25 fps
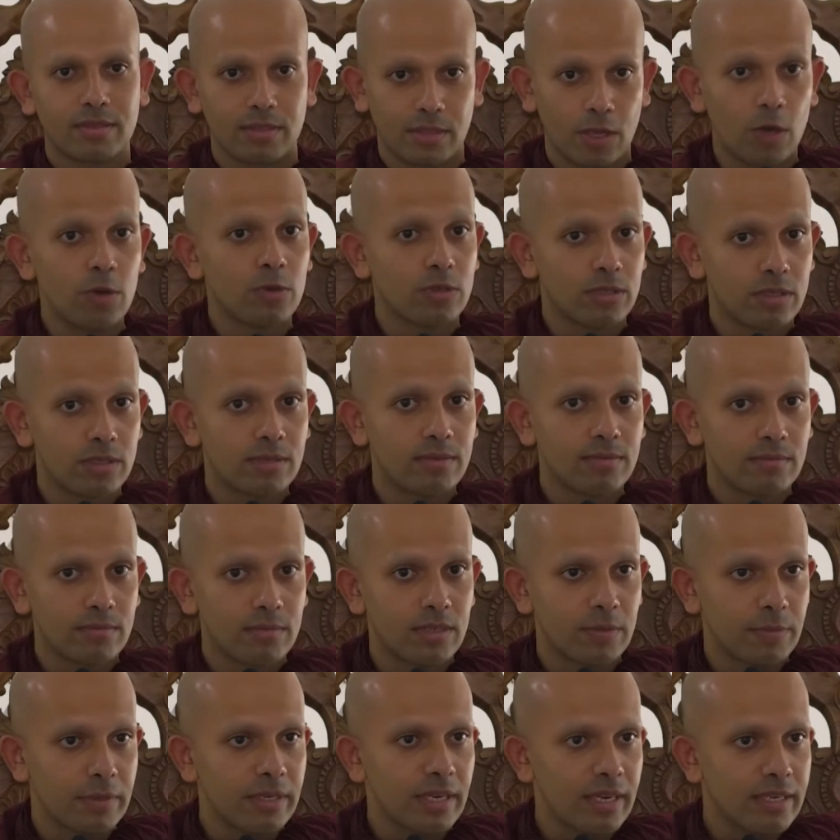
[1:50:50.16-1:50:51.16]
Nose.
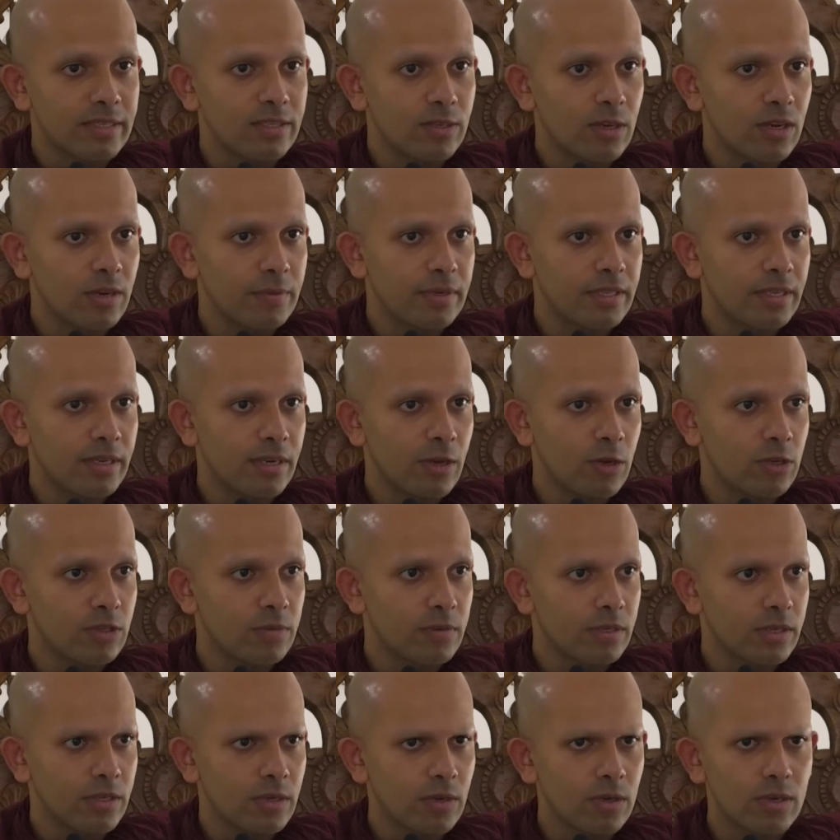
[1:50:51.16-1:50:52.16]
Typically it's going to be the
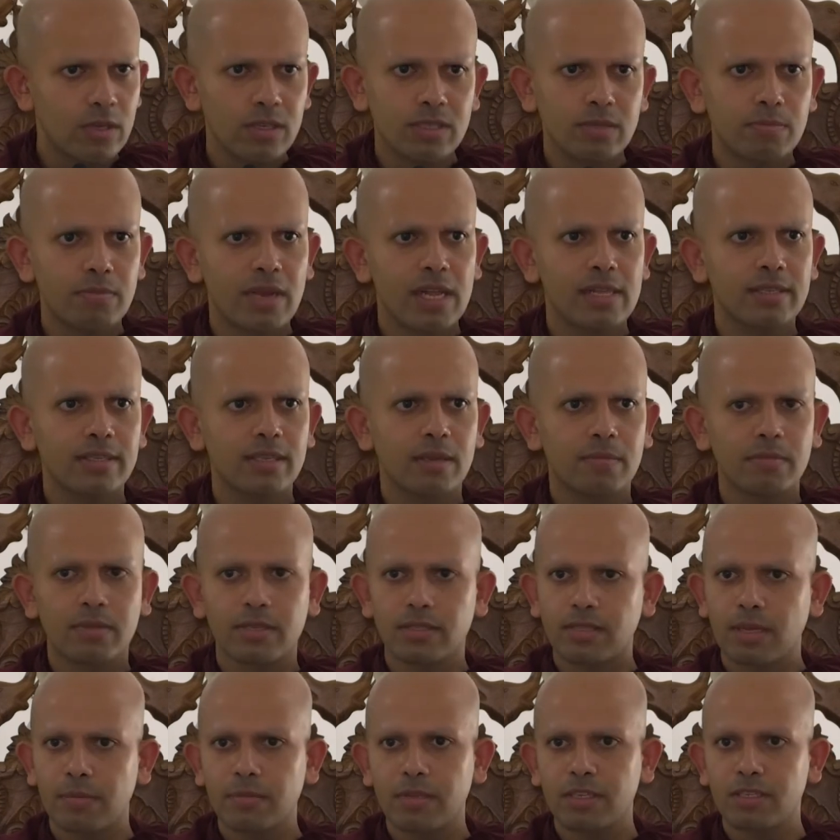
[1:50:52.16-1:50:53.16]
nose, because you want to smell
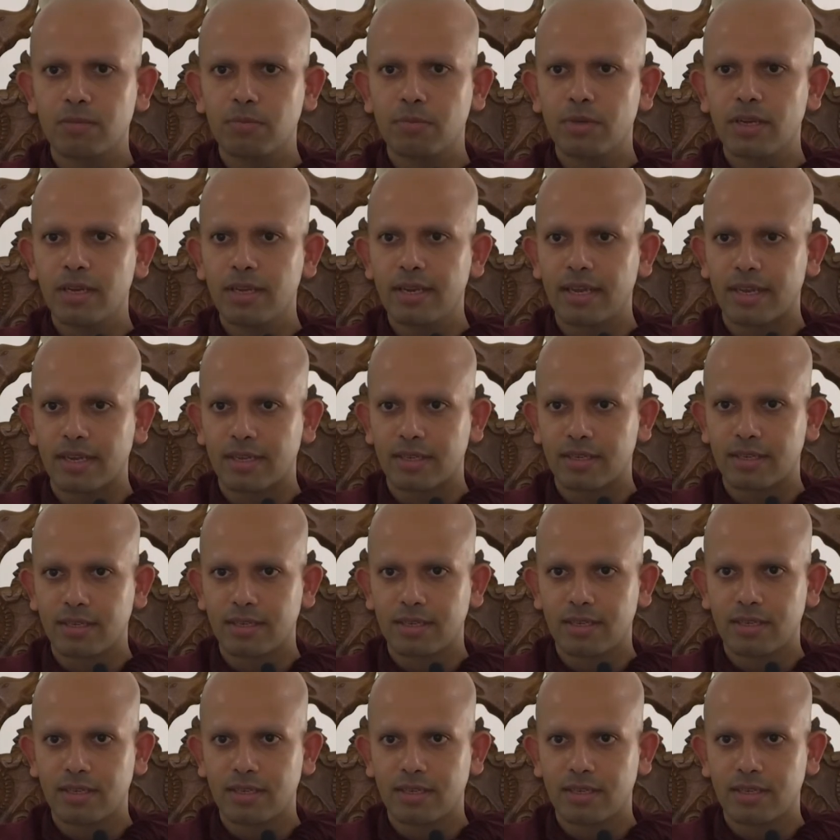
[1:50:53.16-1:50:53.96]
something's burning.